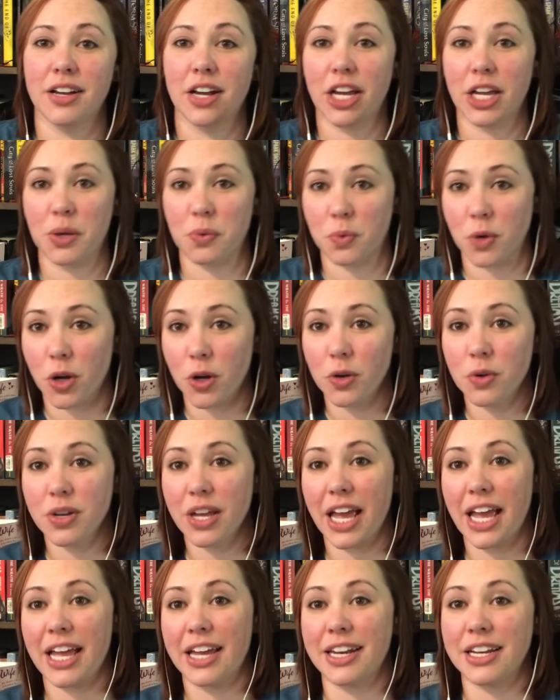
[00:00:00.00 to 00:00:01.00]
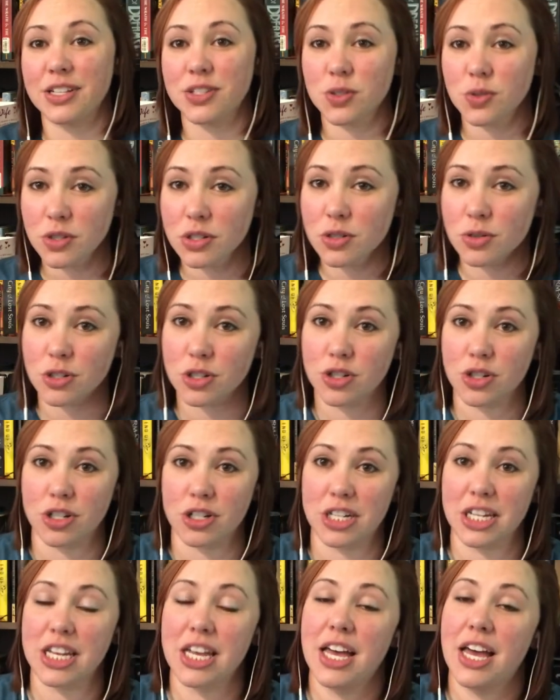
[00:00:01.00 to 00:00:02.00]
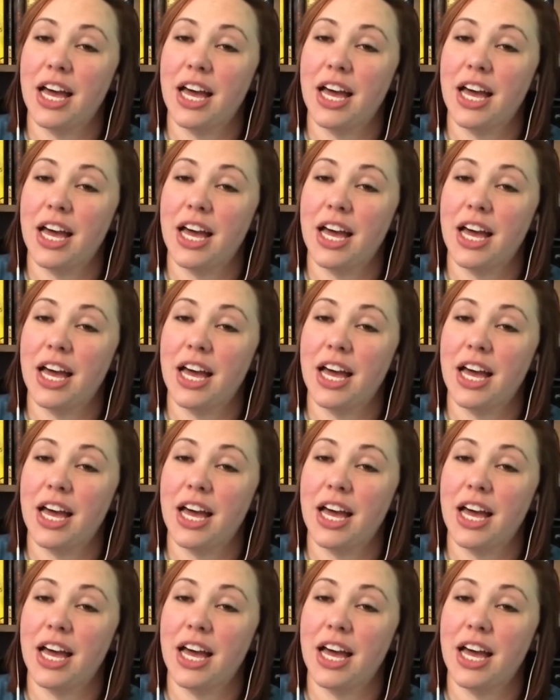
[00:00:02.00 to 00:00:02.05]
a rogue and a sorcerer journey.